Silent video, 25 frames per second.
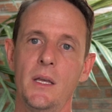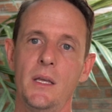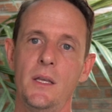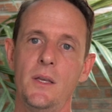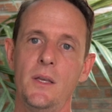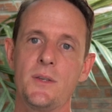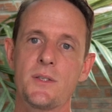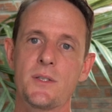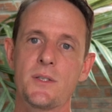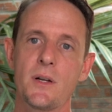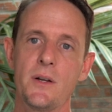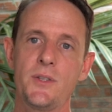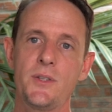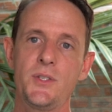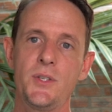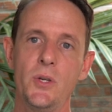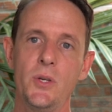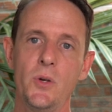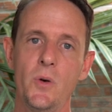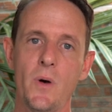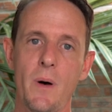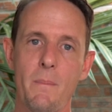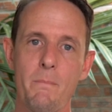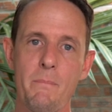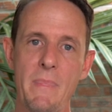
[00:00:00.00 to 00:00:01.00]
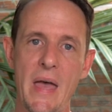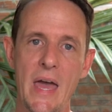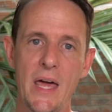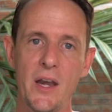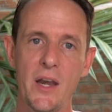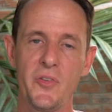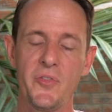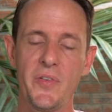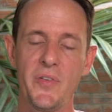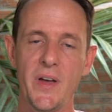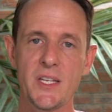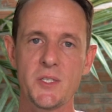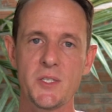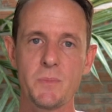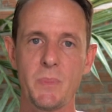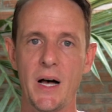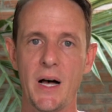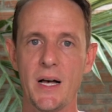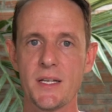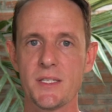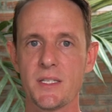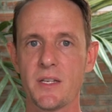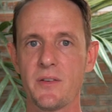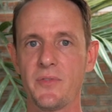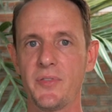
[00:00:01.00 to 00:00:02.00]
you start to manifest
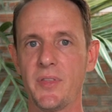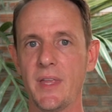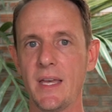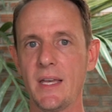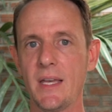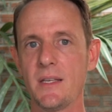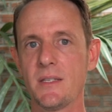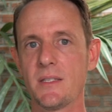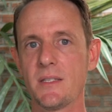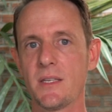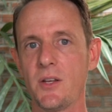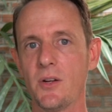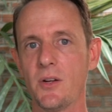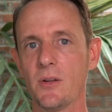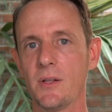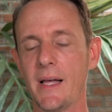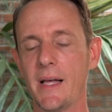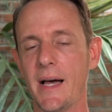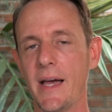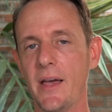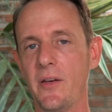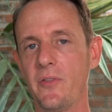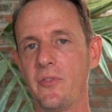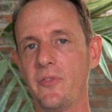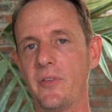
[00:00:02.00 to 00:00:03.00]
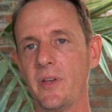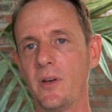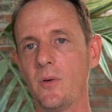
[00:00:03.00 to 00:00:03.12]
positive things in your life.